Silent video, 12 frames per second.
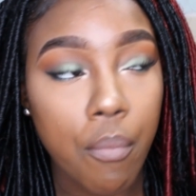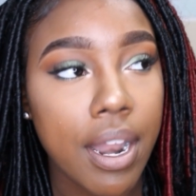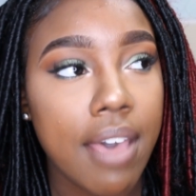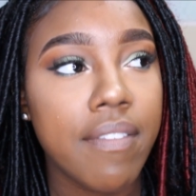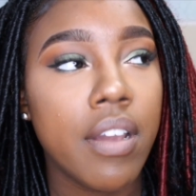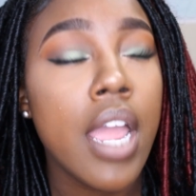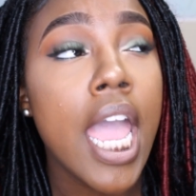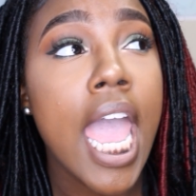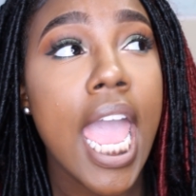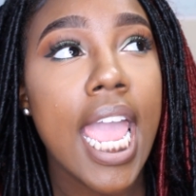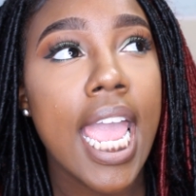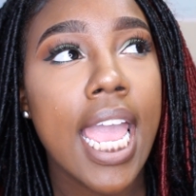and whatever,
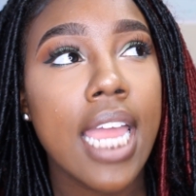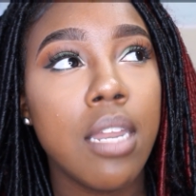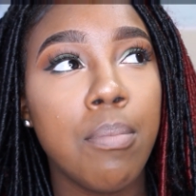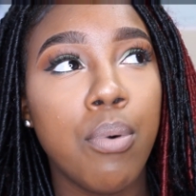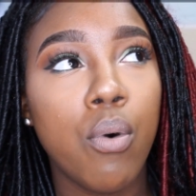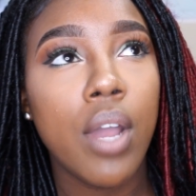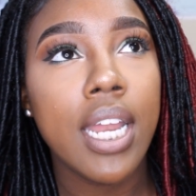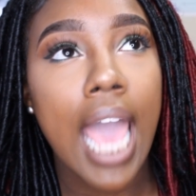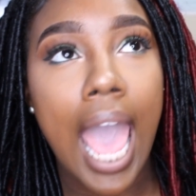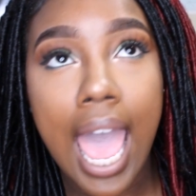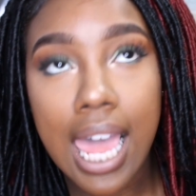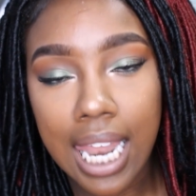and the boy
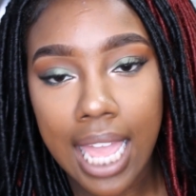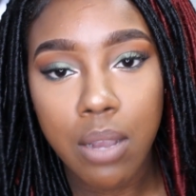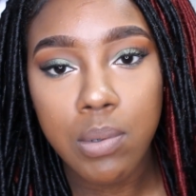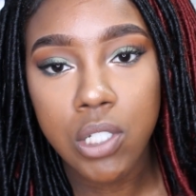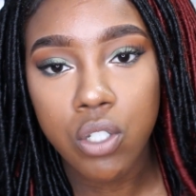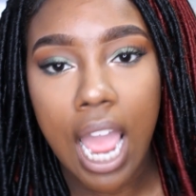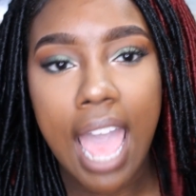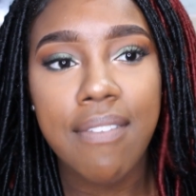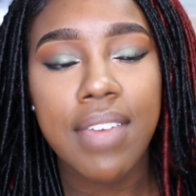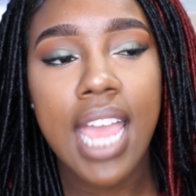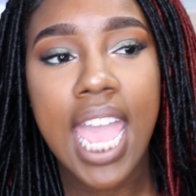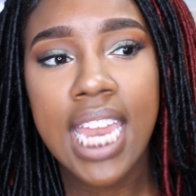that I like was
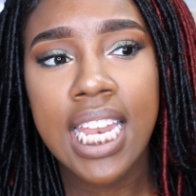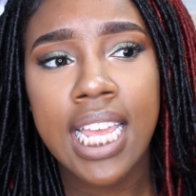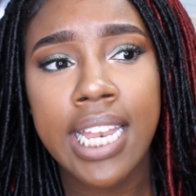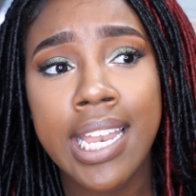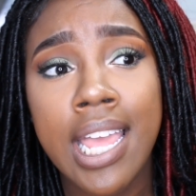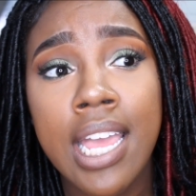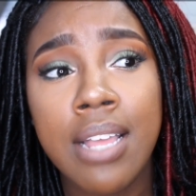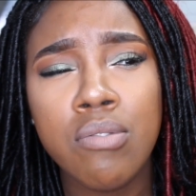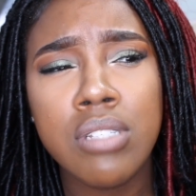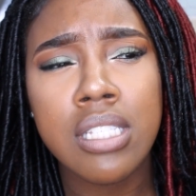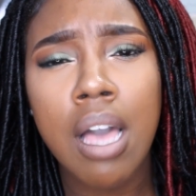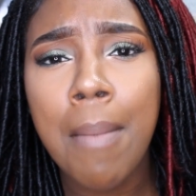driving, and then
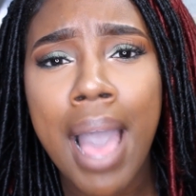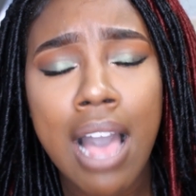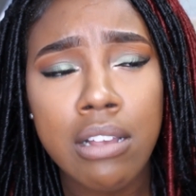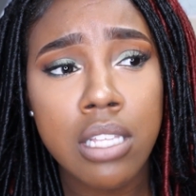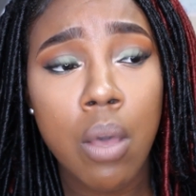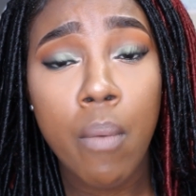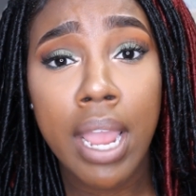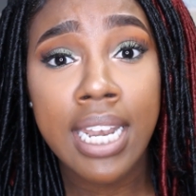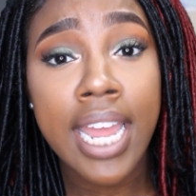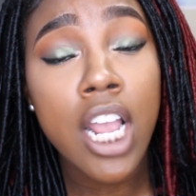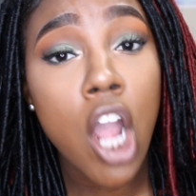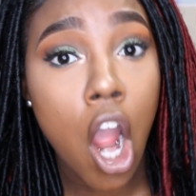somehow, some way,
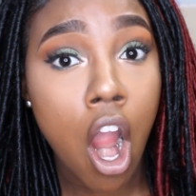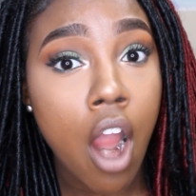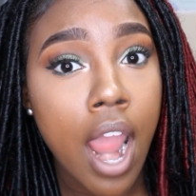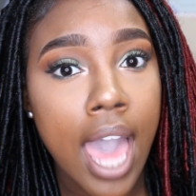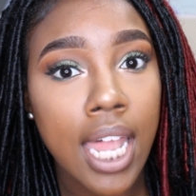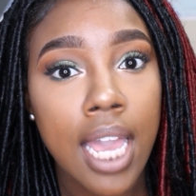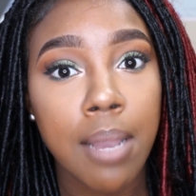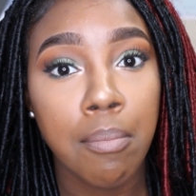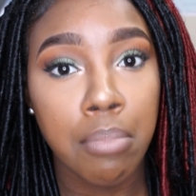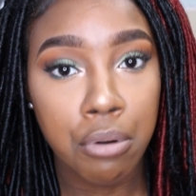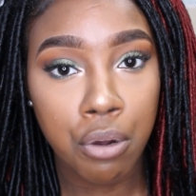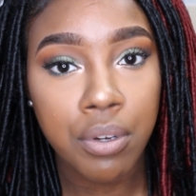their car had
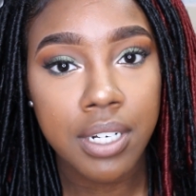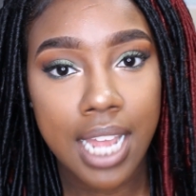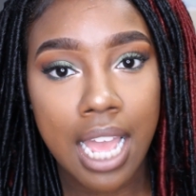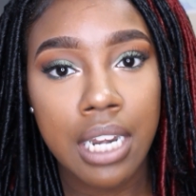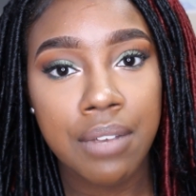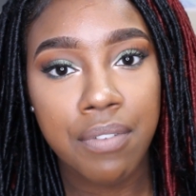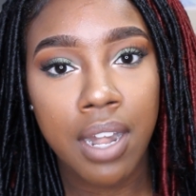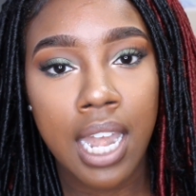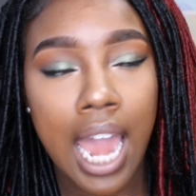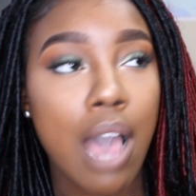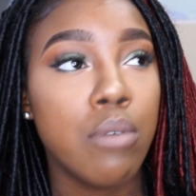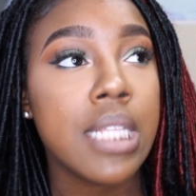like broke down in front of
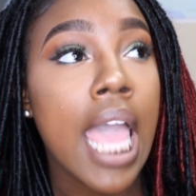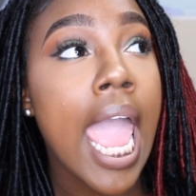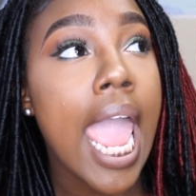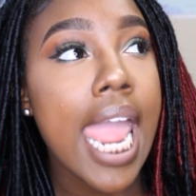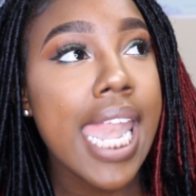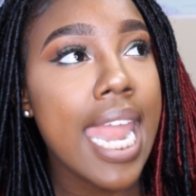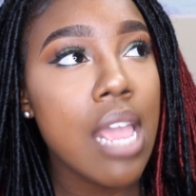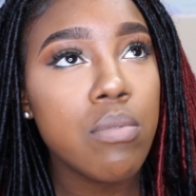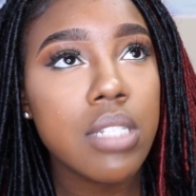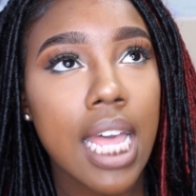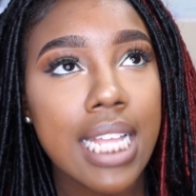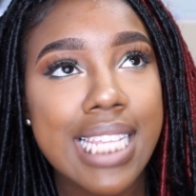the house, and they
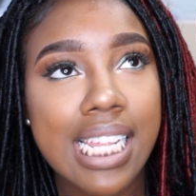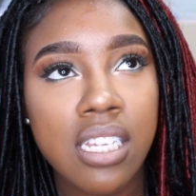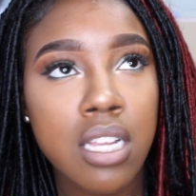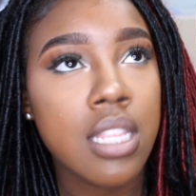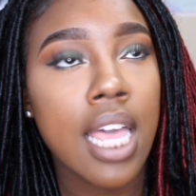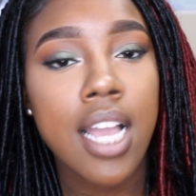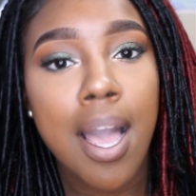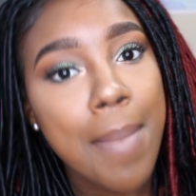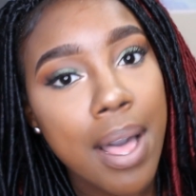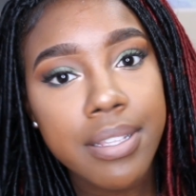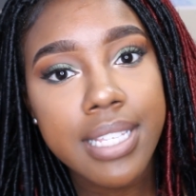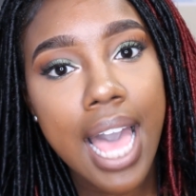was like telling us like, come
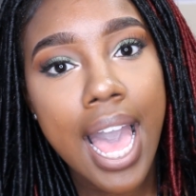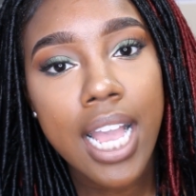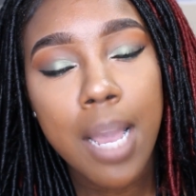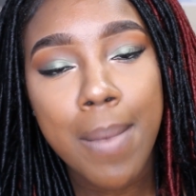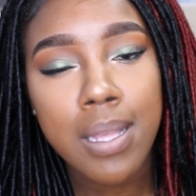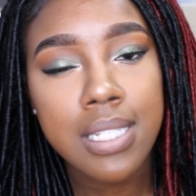outside,